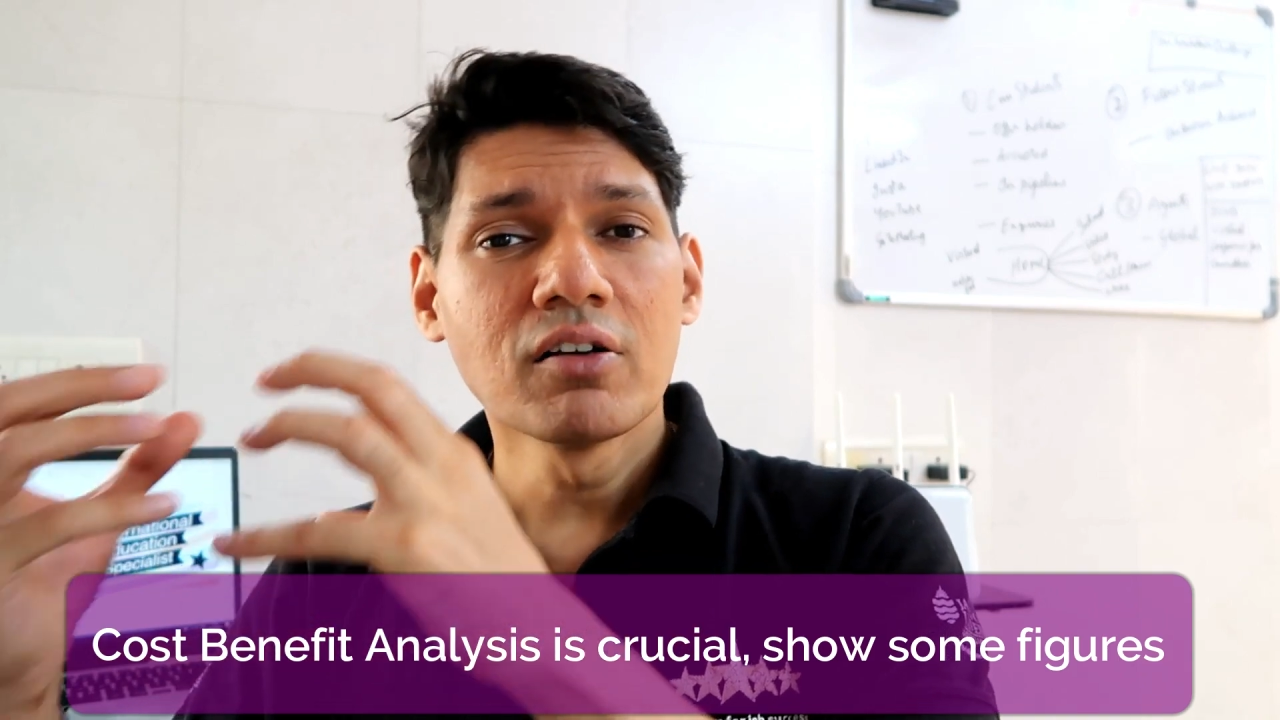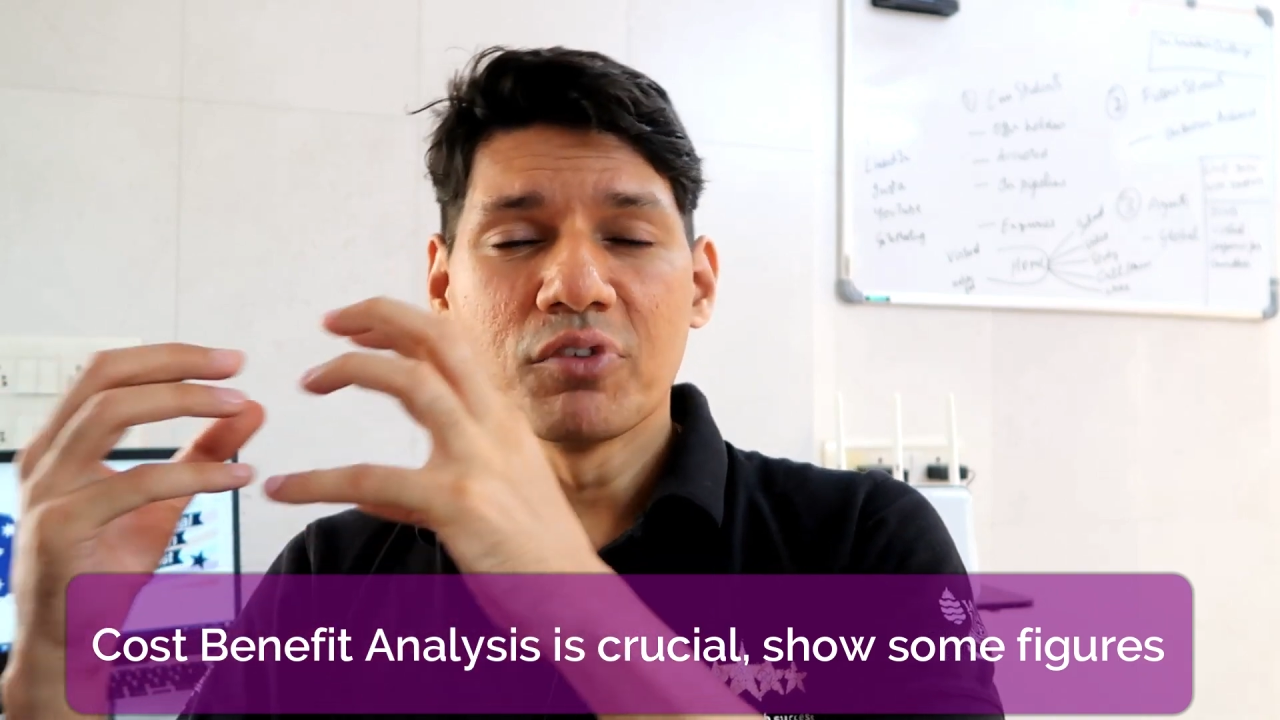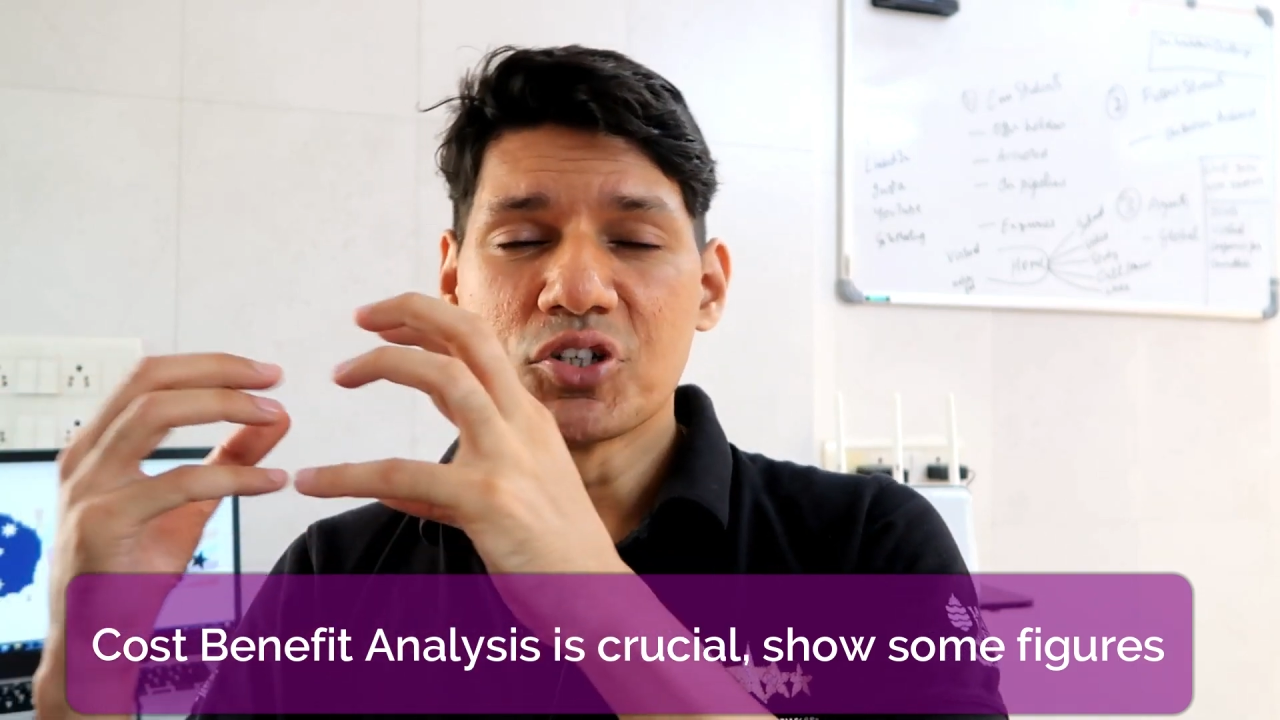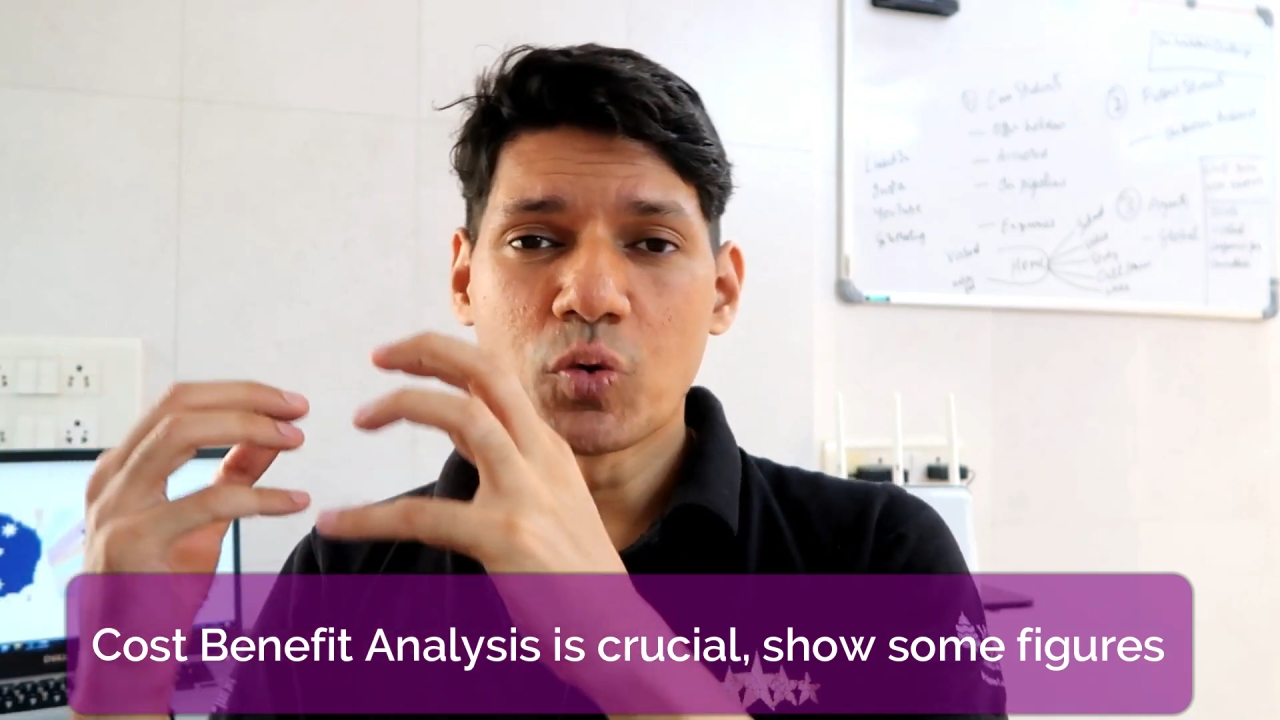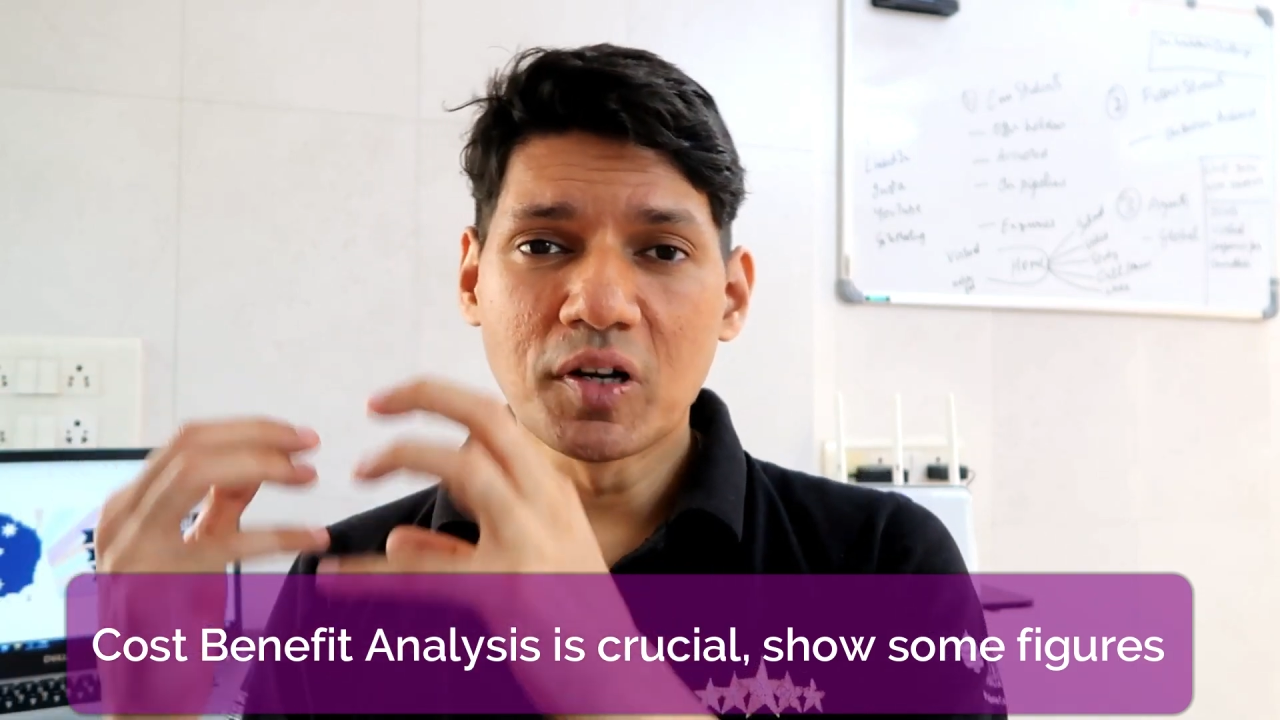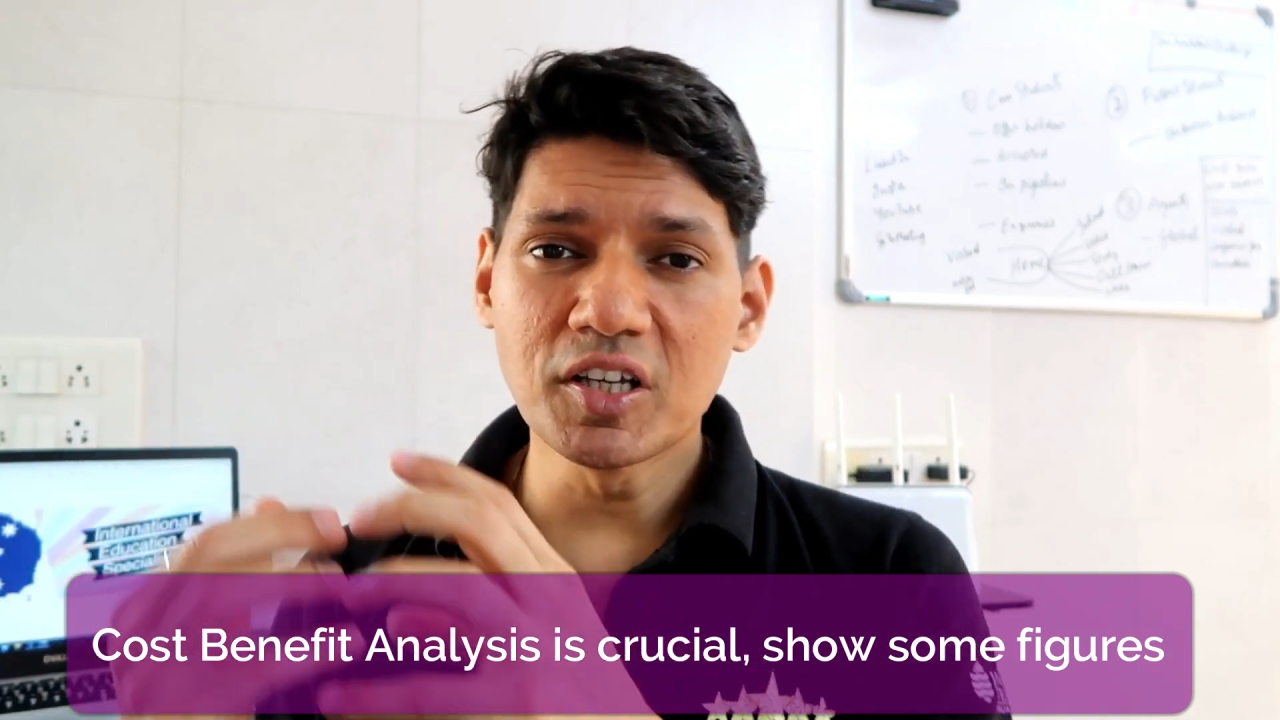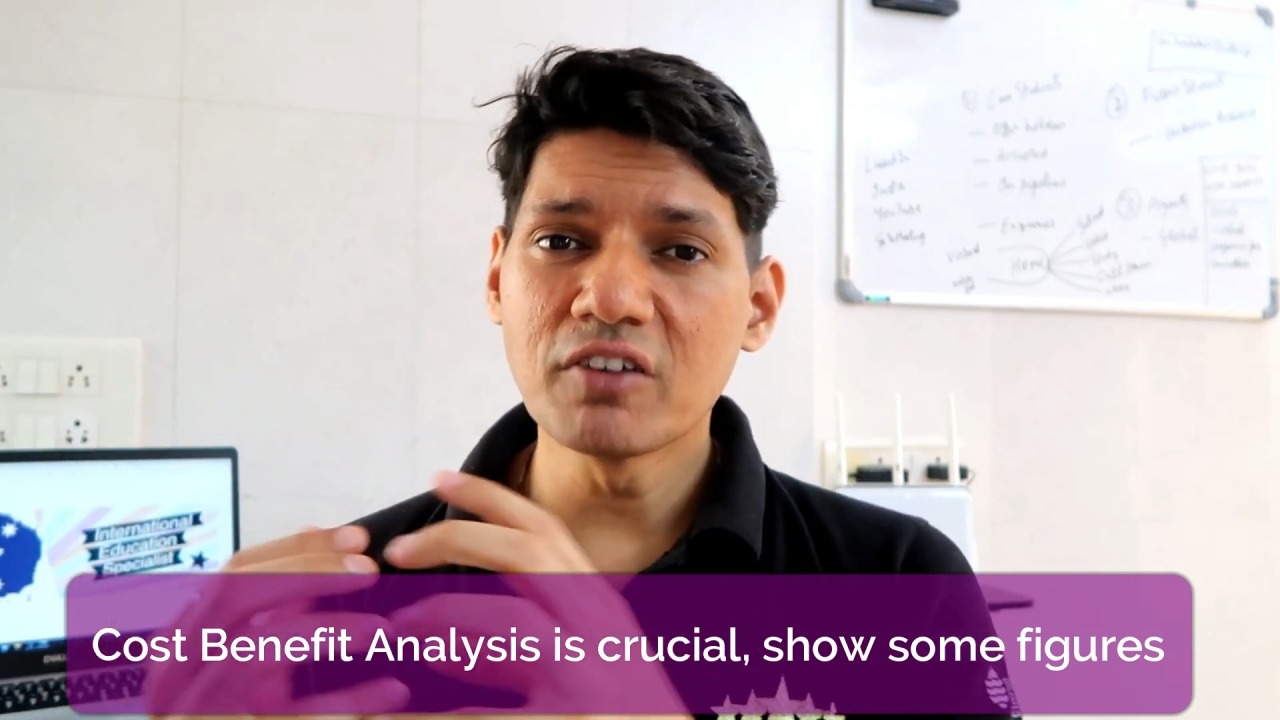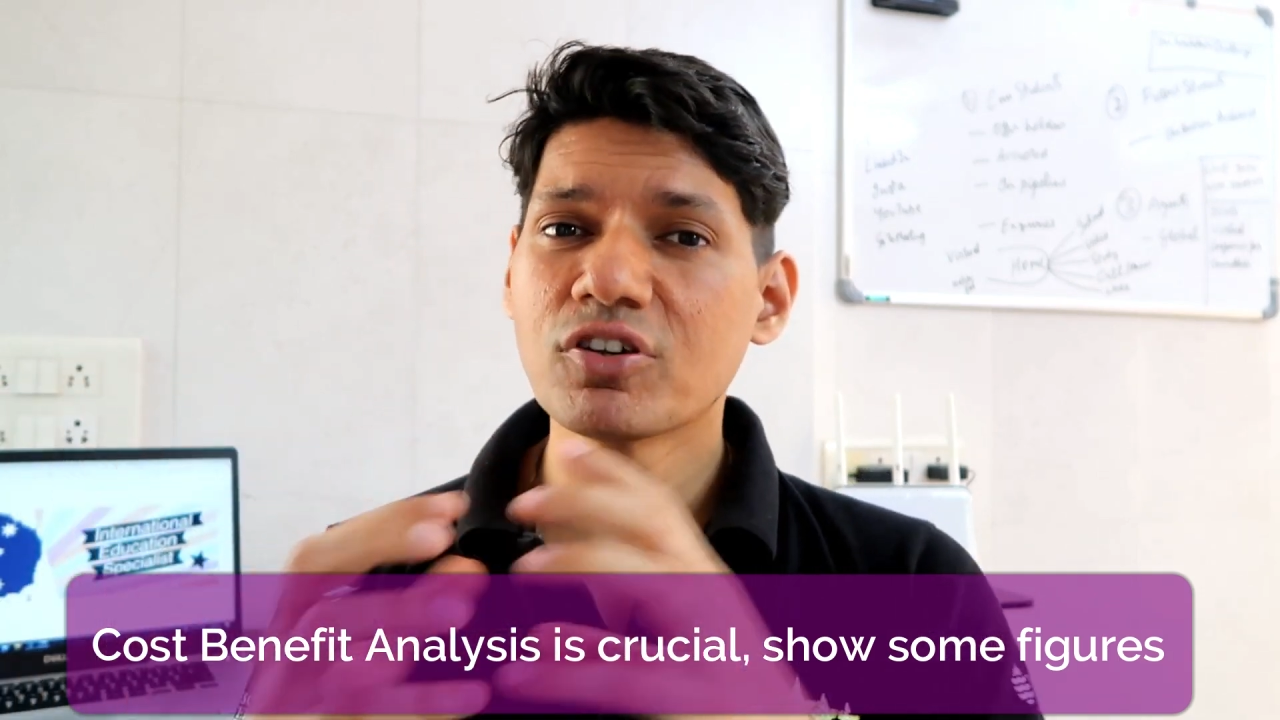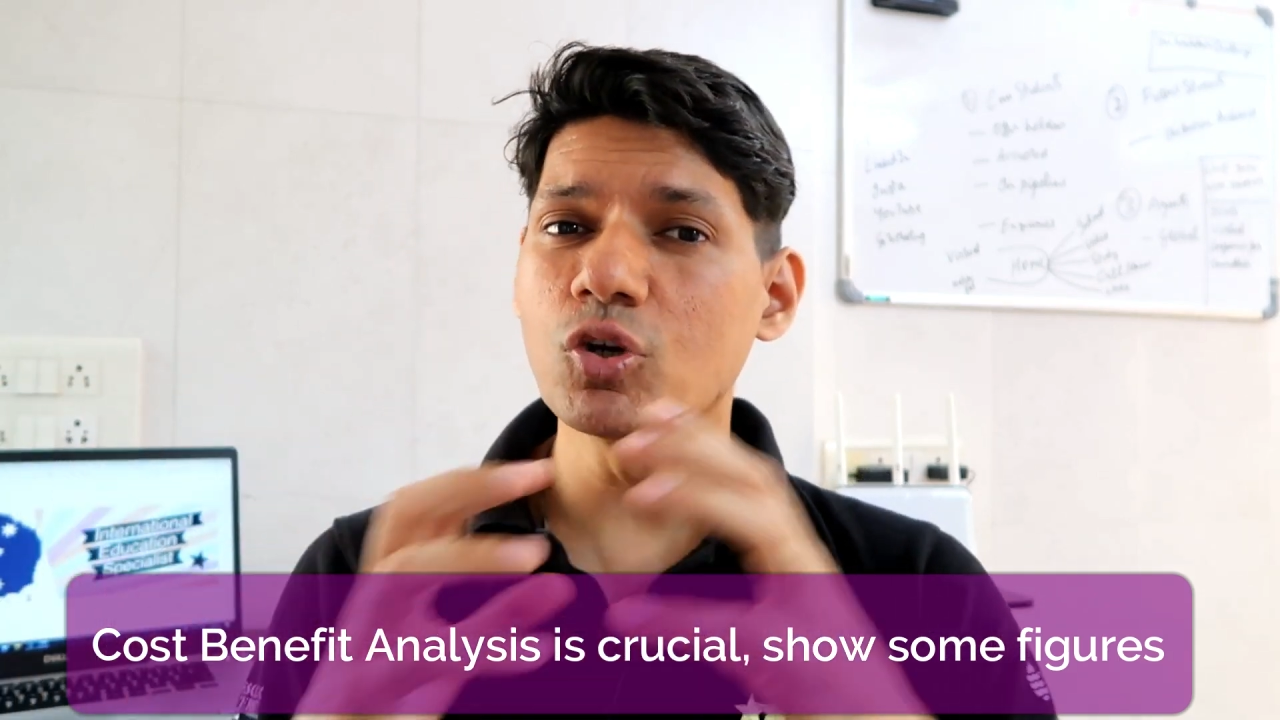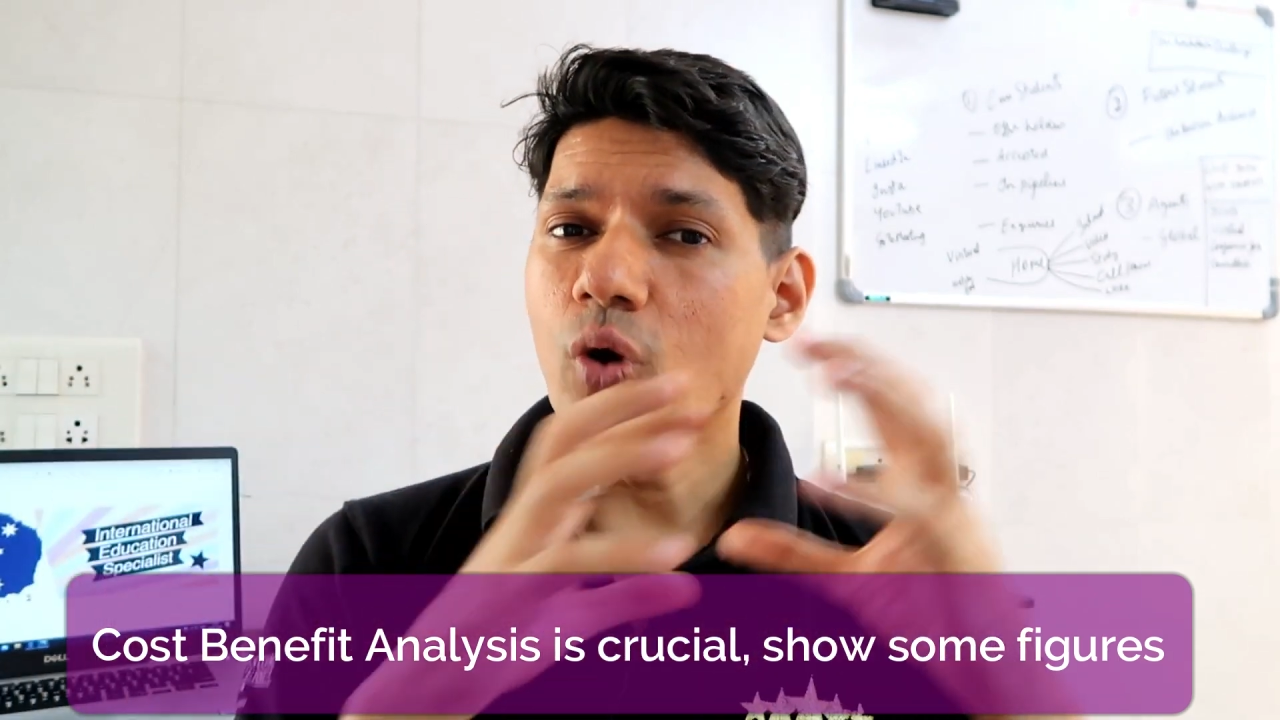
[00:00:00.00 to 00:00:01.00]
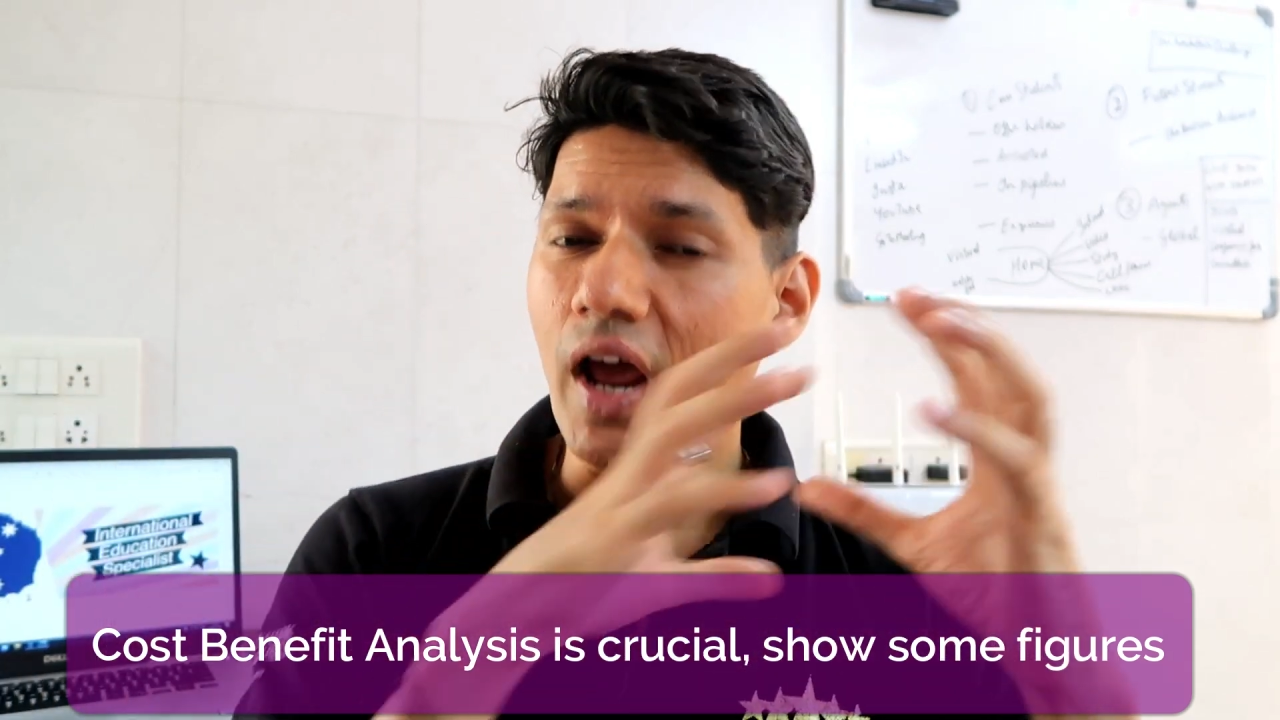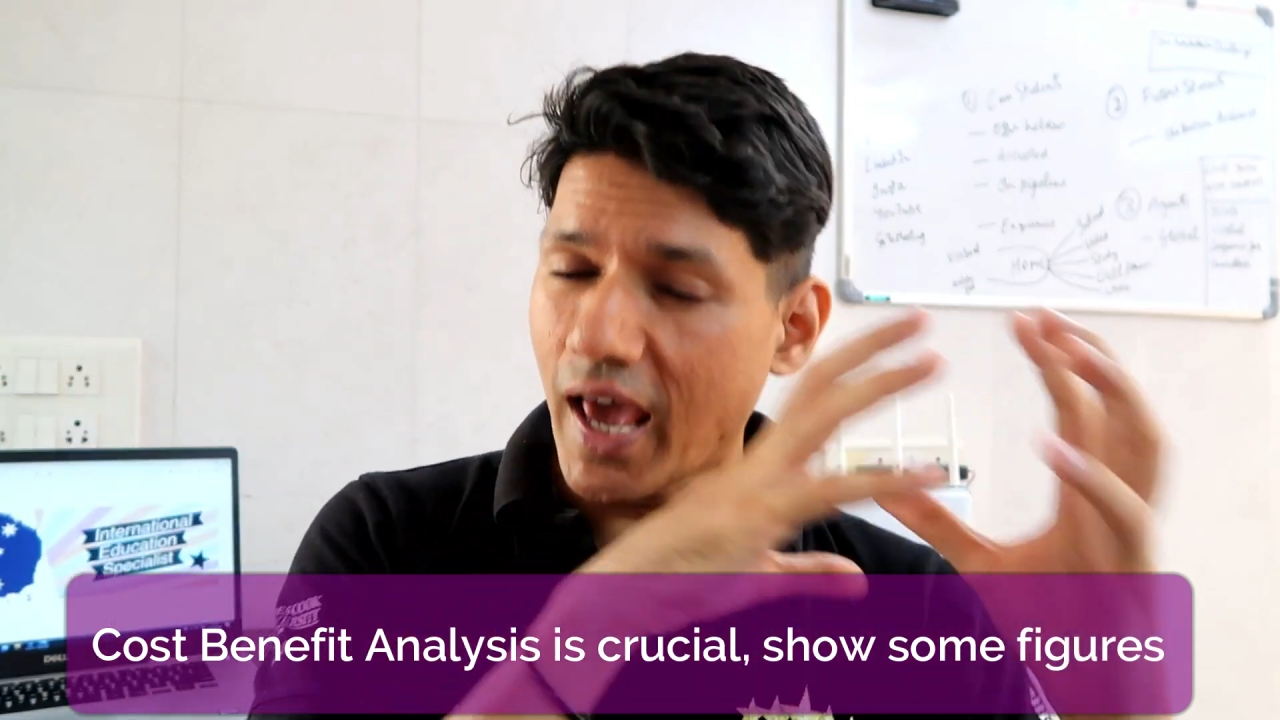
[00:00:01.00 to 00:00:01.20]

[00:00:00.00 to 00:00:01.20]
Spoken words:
which will give you